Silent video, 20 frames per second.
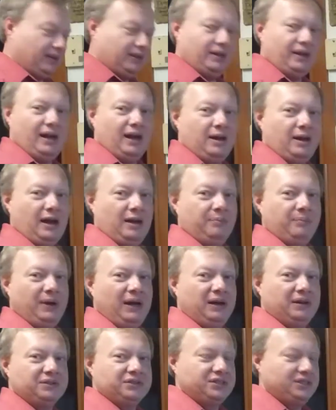I
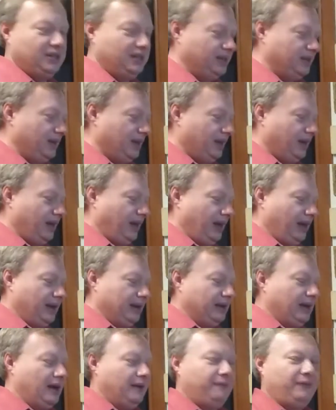paused it and
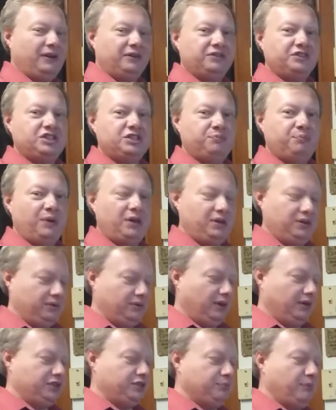I found a spoon,
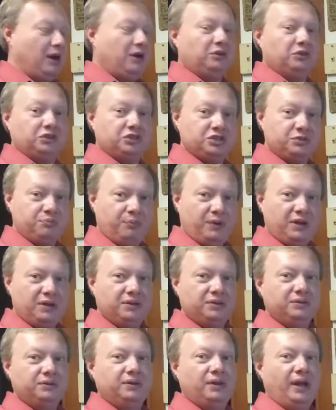a smaller
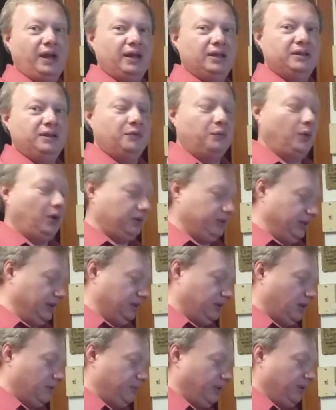spoon, and it worked out a
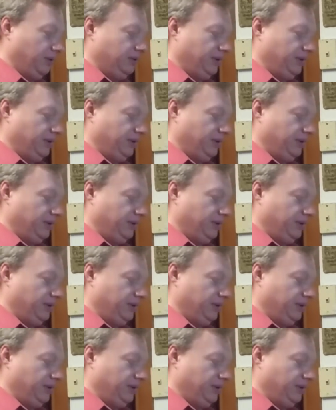lot better.